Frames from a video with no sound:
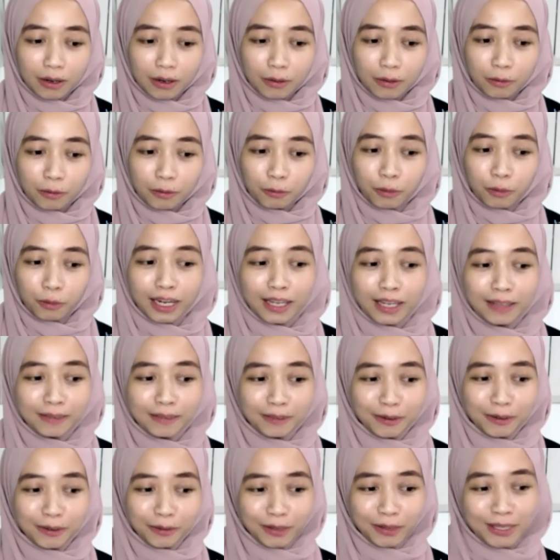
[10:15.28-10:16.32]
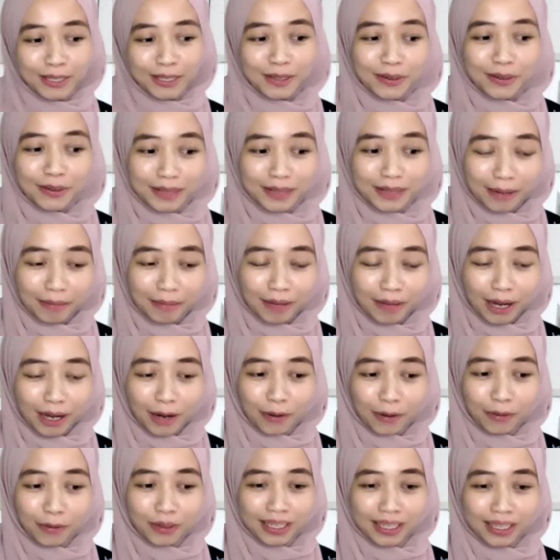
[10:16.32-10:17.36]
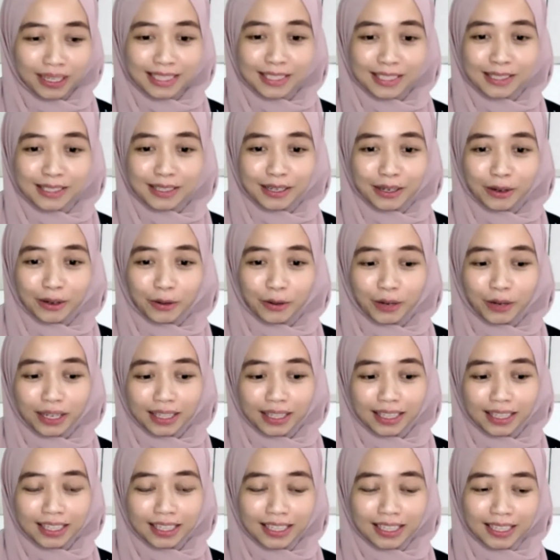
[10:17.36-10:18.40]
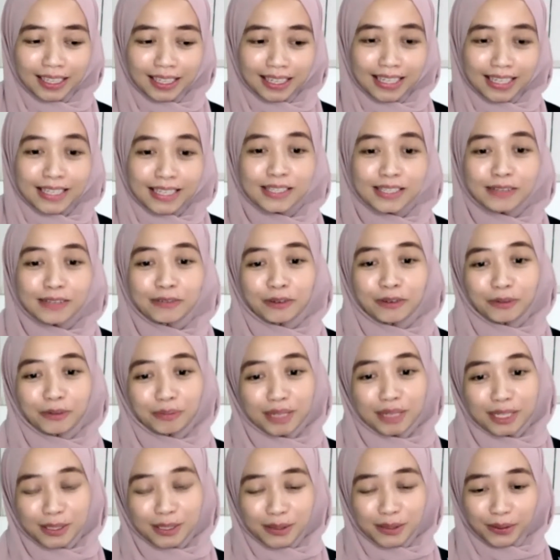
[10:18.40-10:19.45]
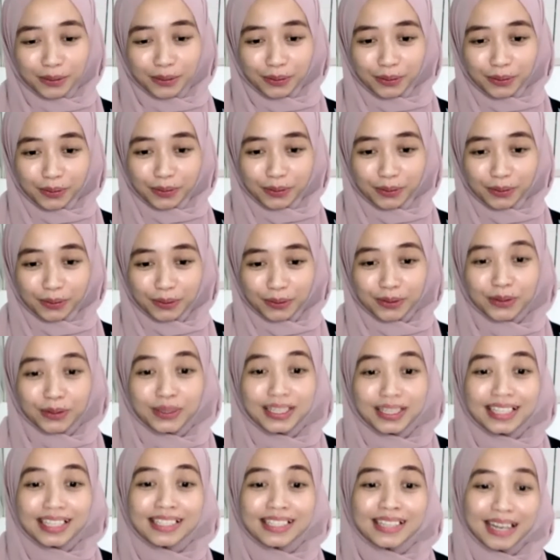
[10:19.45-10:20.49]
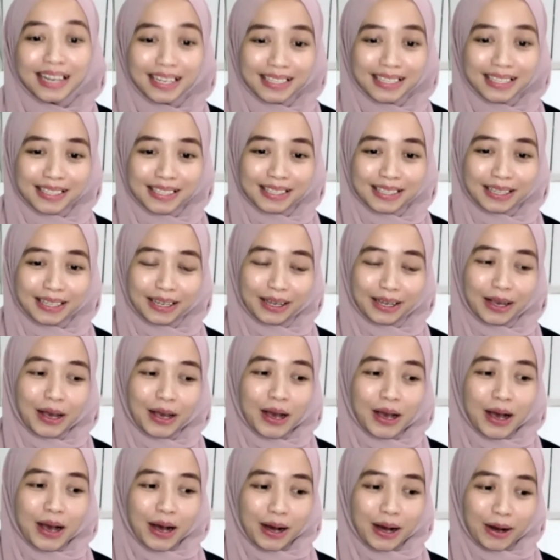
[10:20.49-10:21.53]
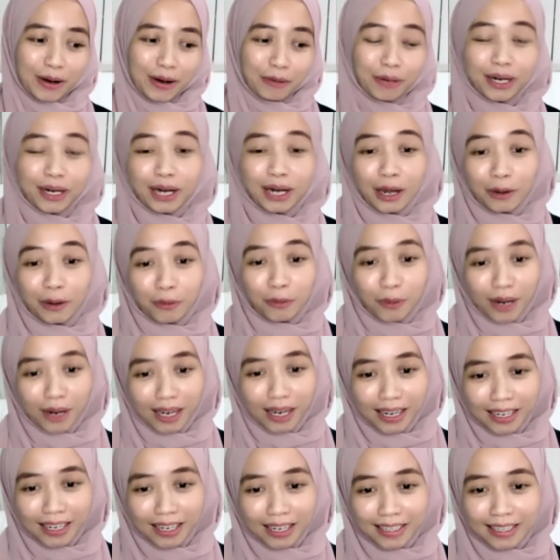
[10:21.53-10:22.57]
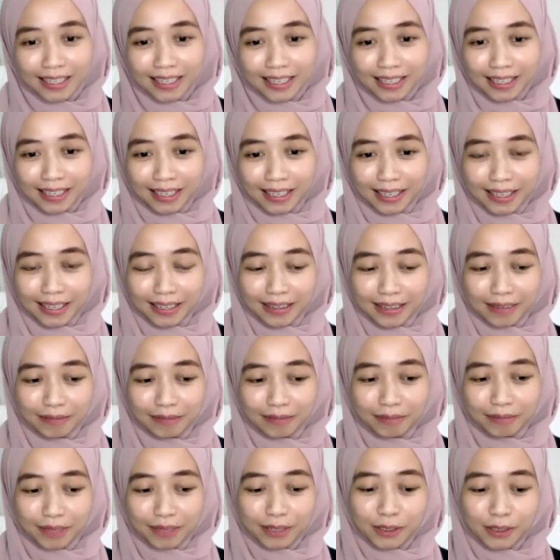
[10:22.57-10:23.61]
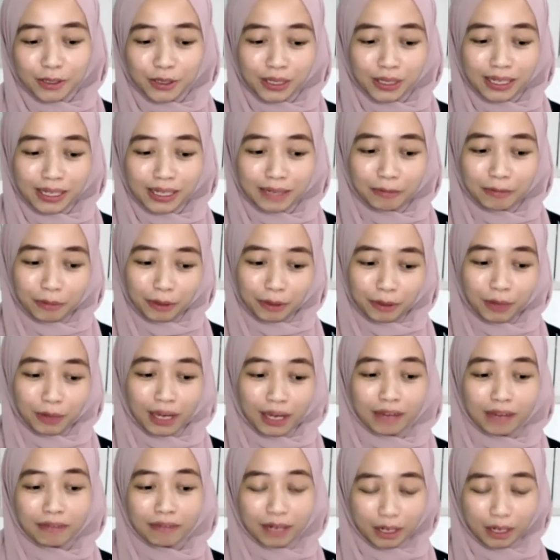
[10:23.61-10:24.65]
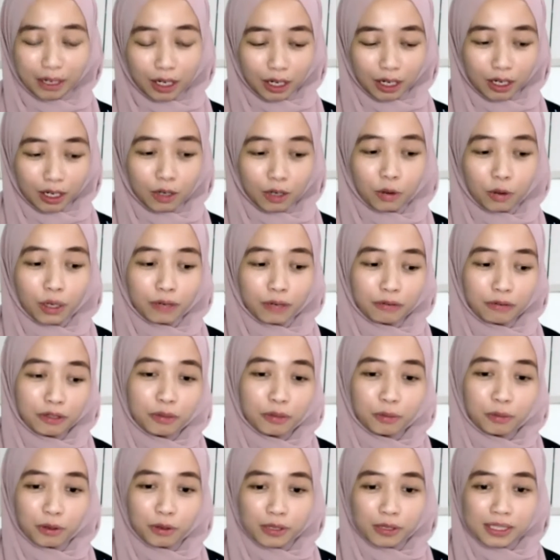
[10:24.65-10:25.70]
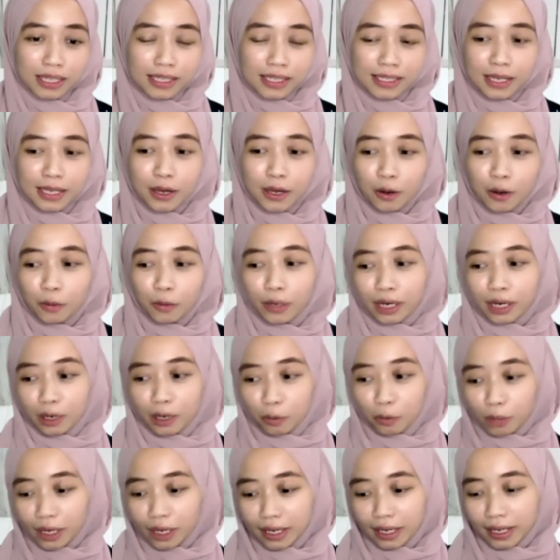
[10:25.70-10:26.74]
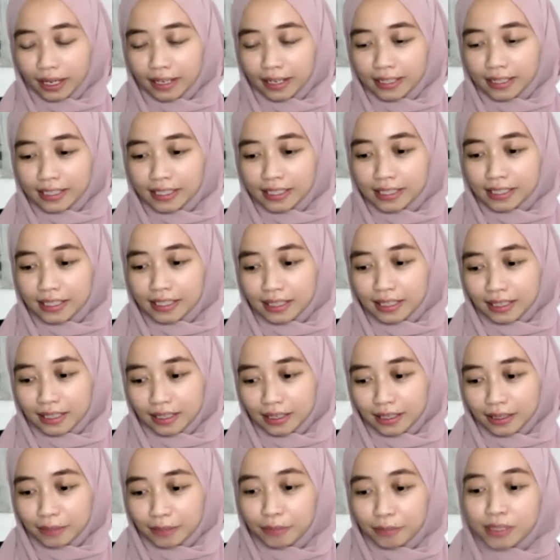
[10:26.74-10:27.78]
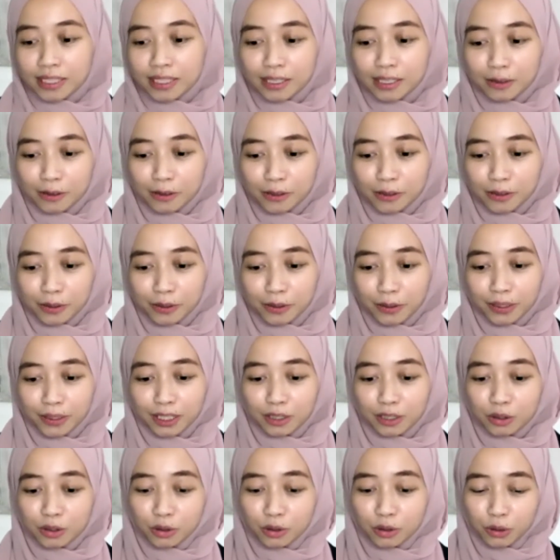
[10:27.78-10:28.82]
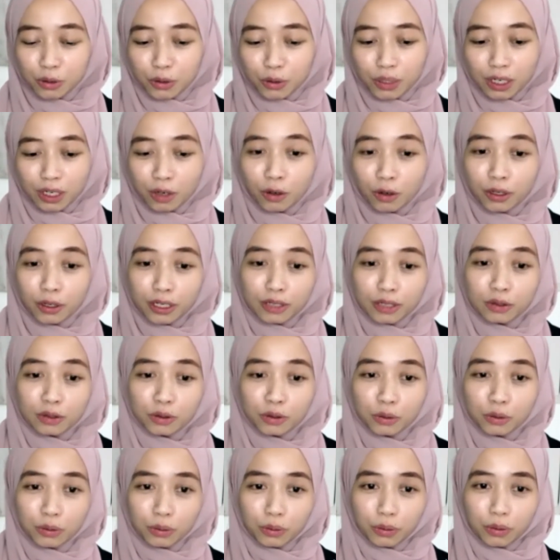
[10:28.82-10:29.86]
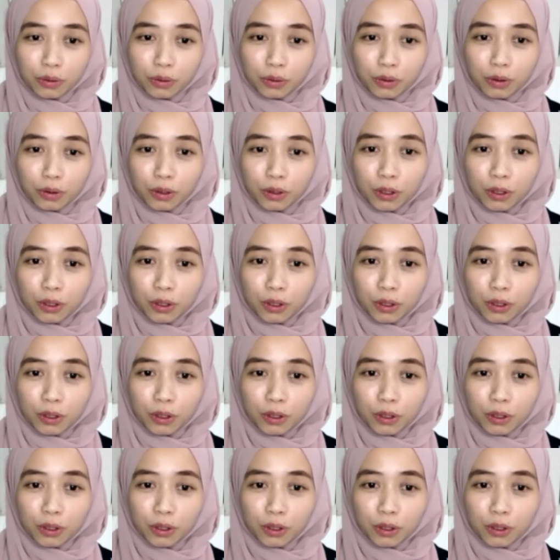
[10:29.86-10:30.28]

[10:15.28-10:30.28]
when I already know them, it's quite easy for me to discuss like what I want, and because usually we have like quite few process what I want, and the person also need to do according to